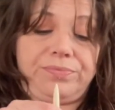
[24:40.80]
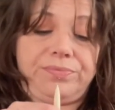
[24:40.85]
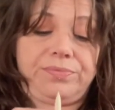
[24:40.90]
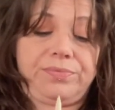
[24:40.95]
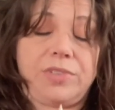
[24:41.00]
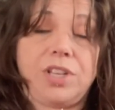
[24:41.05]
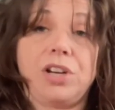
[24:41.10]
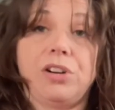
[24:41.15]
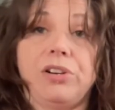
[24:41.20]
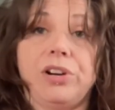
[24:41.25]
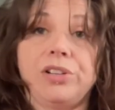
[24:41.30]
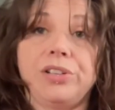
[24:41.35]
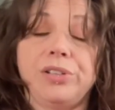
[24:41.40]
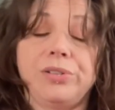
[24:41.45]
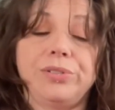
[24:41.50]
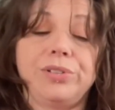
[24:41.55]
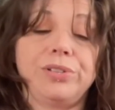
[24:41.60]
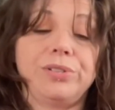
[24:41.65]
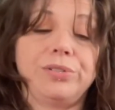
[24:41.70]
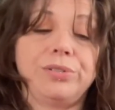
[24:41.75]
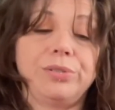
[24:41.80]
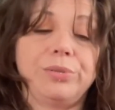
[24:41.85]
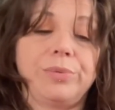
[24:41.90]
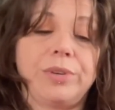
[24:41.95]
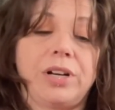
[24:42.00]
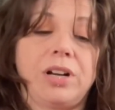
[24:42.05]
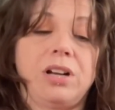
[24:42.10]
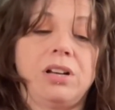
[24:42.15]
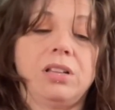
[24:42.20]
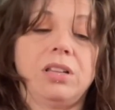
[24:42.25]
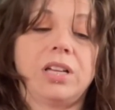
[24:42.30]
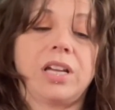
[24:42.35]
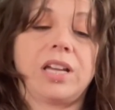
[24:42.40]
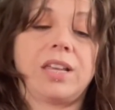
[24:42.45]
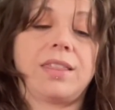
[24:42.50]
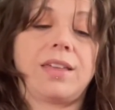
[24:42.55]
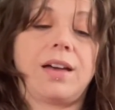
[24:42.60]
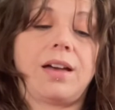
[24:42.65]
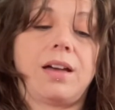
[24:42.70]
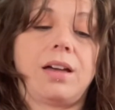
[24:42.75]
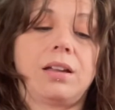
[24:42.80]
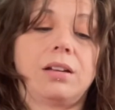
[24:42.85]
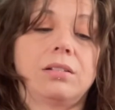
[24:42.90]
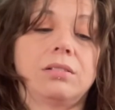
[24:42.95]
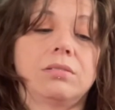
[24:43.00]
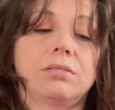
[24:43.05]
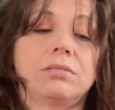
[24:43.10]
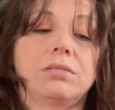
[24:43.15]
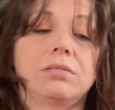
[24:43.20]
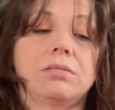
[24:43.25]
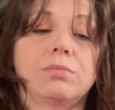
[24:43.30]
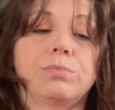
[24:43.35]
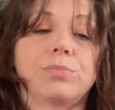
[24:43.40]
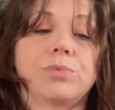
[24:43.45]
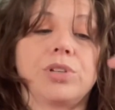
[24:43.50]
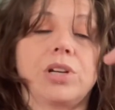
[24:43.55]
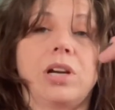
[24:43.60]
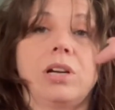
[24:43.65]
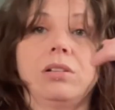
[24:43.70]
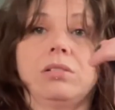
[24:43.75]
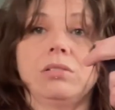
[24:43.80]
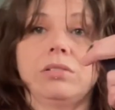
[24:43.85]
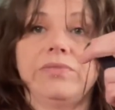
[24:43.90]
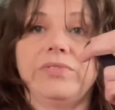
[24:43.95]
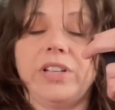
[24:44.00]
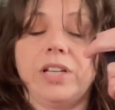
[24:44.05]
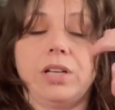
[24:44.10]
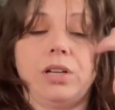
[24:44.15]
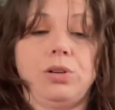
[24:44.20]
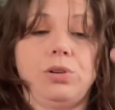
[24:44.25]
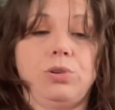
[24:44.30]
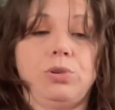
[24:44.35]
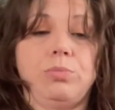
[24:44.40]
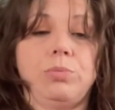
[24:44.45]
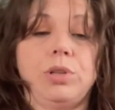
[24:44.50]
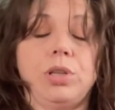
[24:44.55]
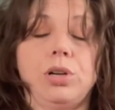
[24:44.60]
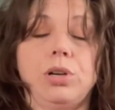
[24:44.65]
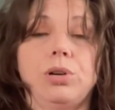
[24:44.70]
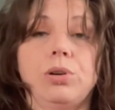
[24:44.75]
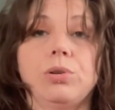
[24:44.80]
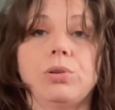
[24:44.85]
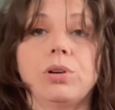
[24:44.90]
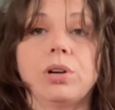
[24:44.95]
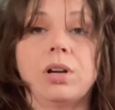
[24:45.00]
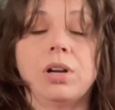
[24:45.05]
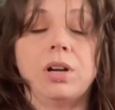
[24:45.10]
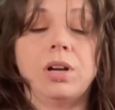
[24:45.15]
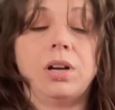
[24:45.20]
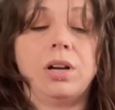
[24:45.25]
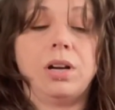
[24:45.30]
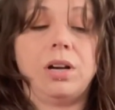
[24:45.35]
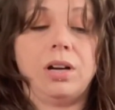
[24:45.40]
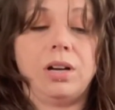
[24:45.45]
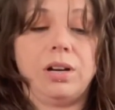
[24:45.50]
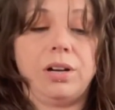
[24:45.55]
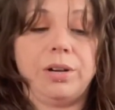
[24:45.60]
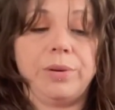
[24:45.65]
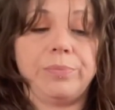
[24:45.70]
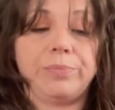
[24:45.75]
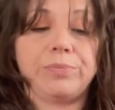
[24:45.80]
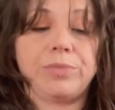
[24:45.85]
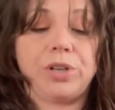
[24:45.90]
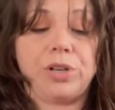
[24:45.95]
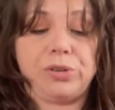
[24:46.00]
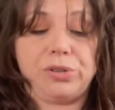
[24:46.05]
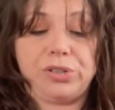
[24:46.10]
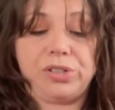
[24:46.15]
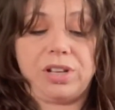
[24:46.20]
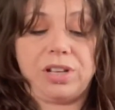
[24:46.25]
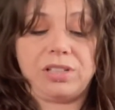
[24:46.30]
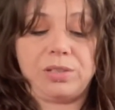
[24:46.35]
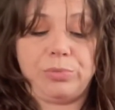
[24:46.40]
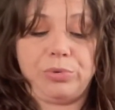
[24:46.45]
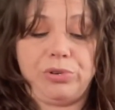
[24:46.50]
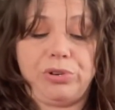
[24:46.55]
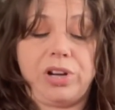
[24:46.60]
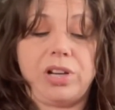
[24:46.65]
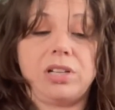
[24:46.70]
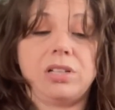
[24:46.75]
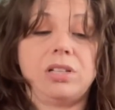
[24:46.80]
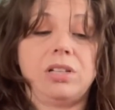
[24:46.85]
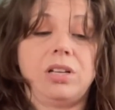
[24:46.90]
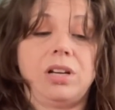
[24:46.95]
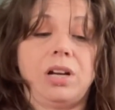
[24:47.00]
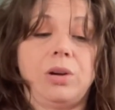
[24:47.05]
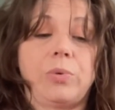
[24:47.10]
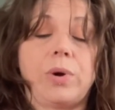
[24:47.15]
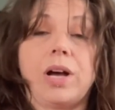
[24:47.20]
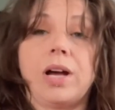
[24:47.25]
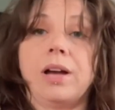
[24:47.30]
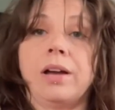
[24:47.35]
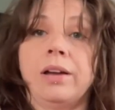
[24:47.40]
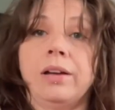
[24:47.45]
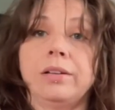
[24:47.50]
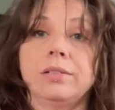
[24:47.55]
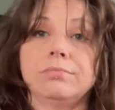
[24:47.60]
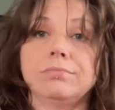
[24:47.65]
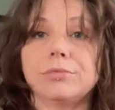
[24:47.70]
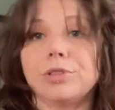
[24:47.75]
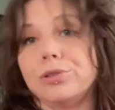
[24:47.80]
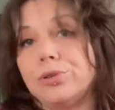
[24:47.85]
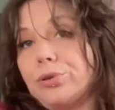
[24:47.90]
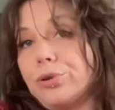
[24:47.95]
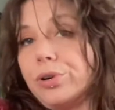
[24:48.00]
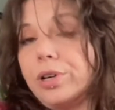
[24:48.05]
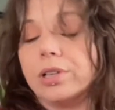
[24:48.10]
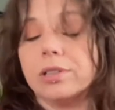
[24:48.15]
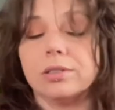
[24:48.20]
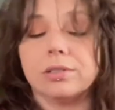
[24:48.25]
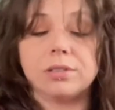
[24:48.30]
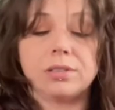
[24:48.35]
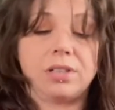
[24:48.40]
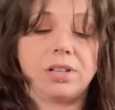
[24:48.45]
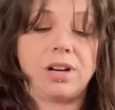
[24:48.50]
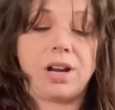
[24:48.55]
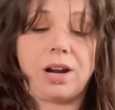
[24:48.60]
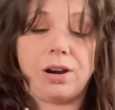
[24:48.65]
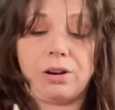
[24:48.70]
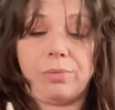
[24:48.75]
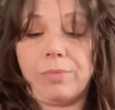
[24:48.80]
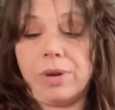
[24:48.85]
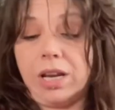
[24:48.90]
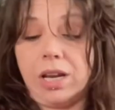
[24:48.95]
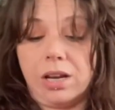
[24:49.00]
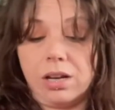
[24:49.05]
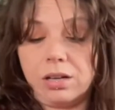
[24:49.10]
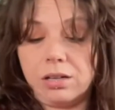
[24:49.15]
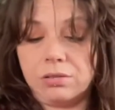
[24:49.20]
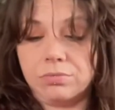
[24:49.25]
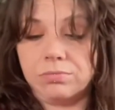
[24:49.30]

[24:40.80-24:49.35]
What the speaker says: here on YouTube, and I'll link that channel and video below. You know, she's got some great DIY tutorials on how to make